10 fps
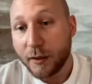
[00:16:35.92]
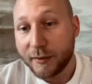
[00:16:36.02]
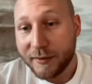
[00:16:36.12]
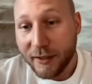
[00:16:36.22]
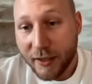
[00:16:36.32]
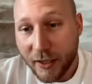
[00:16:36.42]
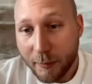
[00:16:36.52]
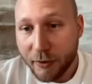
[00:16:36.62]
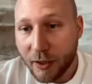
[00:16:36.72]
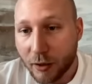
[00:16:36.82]
Staking
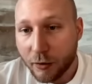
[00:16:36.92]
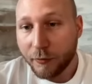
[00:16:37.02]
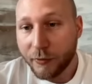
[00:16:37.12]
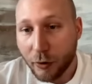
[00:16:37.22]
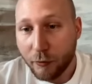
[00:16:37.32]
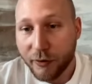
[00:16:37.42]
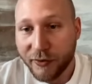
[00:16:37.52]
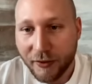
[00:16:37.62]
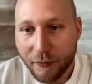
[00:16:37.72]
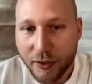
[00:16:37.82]
APR of over
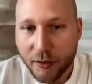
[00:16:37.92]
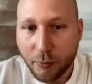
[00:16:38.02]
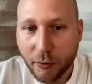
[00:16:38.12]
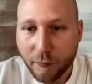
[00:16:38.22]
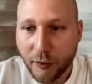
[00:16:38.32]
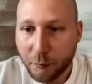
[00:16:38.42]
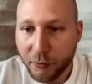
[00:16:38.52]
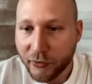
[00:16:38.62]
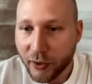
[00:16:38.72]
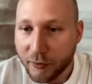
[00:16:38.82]

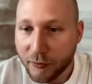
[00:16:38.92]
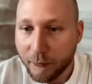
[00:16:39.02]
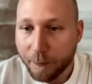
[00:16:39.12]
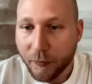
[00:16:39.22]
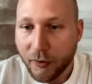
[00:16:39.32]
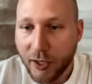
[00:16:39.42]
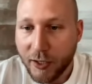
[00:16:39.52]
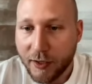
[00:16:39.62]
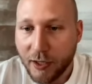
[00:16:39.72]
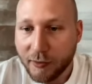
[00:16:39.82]
17.5%
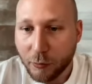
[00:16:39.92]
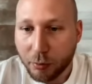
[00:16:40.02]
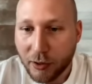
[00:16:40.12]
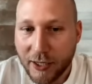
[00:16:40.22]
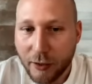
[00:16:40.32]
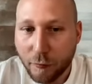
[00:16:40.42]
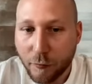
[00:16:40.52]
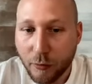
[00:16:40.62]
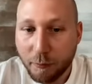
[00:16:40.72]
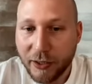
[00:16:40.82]
and a supply of
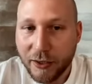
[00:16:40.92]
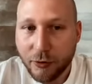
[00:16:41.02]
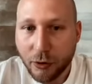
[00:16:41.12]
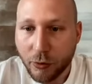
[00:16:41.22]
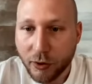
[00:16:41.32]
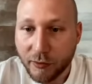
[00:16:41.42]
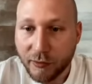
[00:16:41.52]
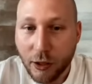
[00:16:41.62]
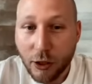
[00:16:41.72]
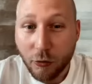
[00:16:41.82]
1 billion tokens,
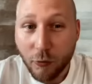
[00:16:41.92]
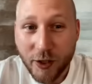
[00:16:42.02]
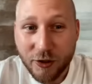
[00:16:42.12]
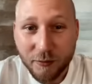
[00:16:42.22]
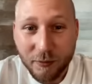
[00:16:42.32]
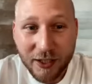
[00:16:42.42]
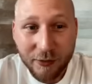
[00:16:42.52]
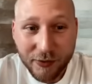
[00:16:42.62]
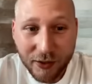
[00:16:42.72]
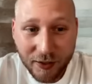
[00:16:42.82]
which
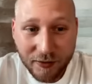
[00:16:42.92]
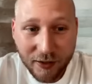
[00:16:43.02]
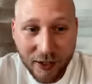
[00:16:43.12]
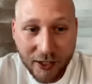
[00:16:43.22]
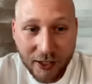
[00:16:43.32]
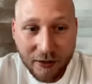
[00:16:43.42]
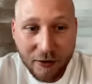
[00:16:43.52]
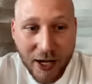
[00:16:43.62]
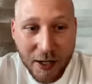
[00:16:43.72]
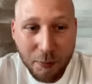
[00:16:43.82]
gives it a
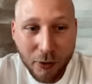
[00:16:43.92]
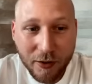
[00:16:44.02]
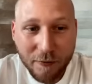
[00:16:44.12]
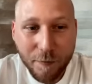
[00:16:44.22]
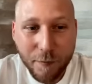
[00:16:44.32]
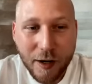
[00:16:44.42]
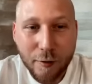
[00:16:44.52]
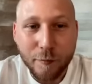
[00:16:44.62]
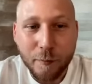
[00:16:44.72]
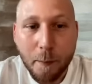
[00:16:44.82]

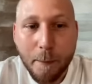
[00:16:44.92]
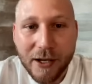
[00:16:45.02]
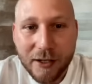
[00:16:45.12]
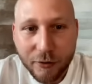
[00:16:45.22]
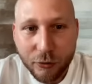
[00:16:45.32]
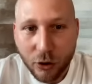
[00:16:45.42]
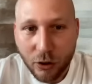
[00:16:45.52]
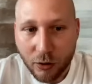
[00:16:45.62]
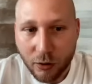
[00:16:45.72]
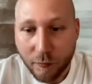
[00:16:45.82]
$8.5
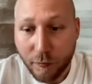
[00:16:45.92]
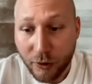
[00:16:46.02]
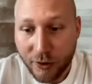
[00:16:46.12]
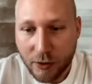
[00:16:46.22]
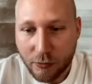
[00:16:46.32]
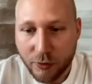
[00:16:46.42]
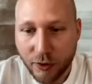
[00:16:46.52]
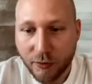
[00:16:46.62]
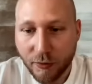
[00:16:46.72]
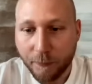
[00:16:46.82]
billion fully diluted